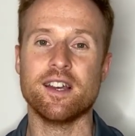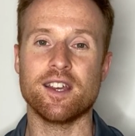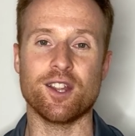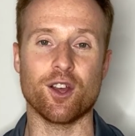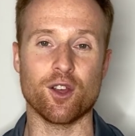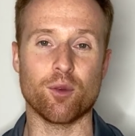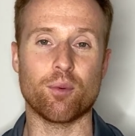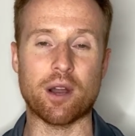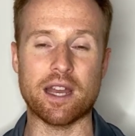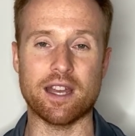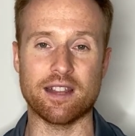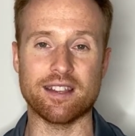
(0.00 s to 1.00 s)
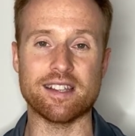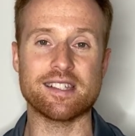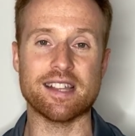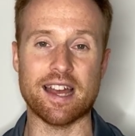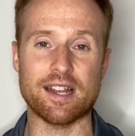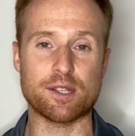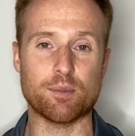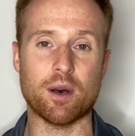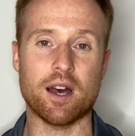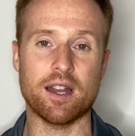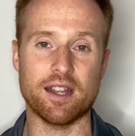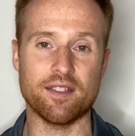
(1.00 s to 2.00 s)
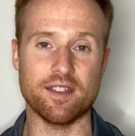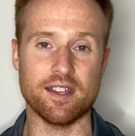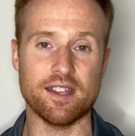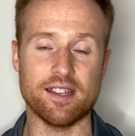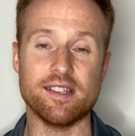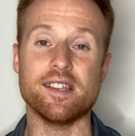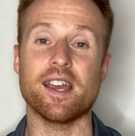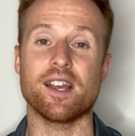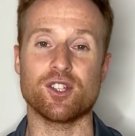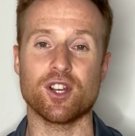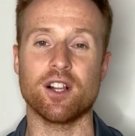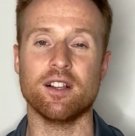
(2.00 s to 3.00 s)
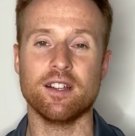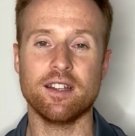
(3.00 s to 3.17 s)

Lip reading: you know, you'll probably at least land a spot in the ECHL